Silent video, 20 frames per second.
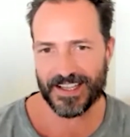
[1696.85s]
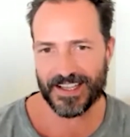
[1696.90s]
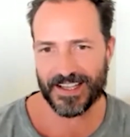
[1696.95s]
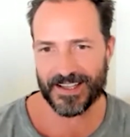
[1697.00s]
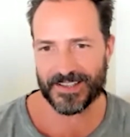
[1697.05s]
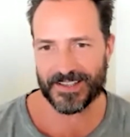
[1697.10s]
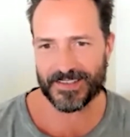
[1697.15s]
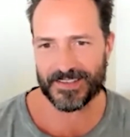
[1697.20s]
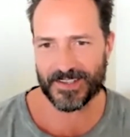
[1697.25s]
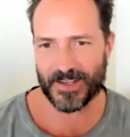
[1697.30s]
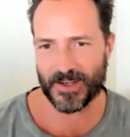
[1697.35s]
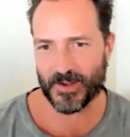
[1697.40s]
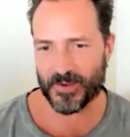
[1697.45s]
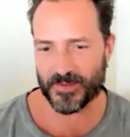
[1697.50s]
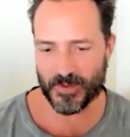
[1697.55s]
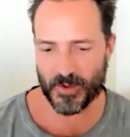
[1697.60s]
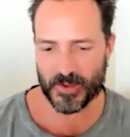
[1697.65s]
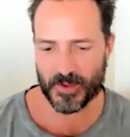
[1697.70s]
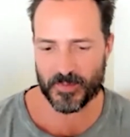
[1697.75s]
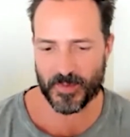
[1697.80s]
And,
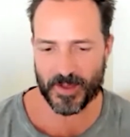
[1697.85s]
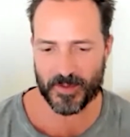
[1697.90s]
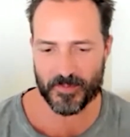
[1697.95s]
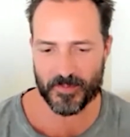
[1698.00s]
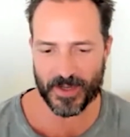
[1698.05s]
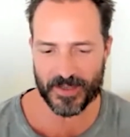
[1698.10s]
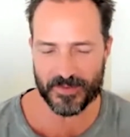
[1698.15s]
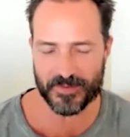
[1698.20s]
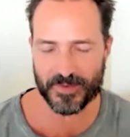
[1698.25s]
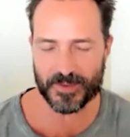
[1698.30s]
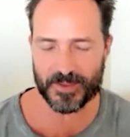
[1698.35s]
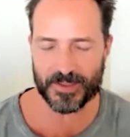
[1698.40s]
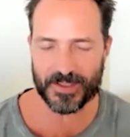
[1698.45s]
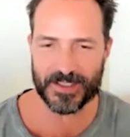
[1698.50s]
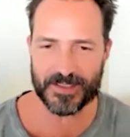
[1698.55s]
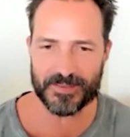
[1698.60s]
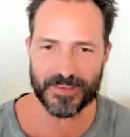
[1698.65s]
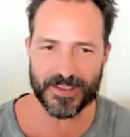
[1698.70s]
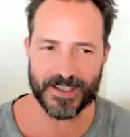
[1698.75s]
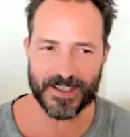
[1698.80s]
of course, being mindful
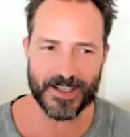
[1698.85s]
of,